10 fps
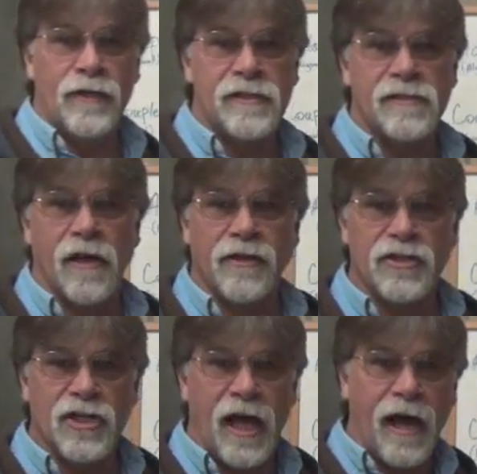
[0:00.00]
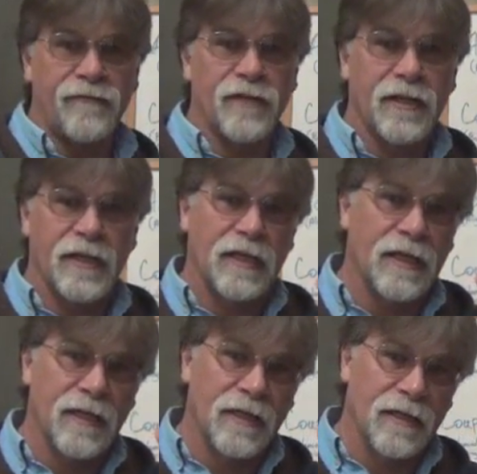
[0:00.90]
once it's on the shaft,
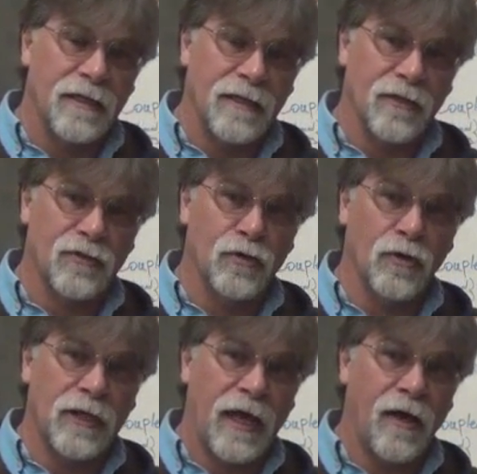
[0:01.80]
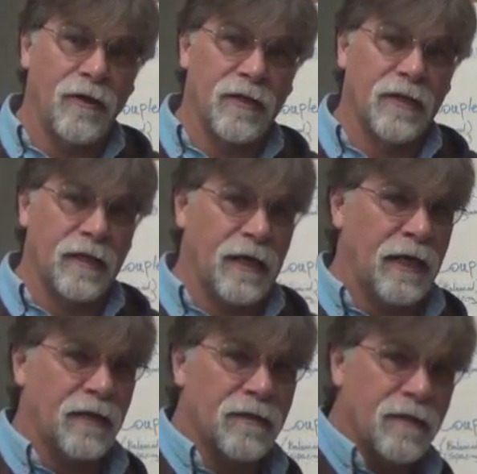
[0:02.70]
it'll cool down and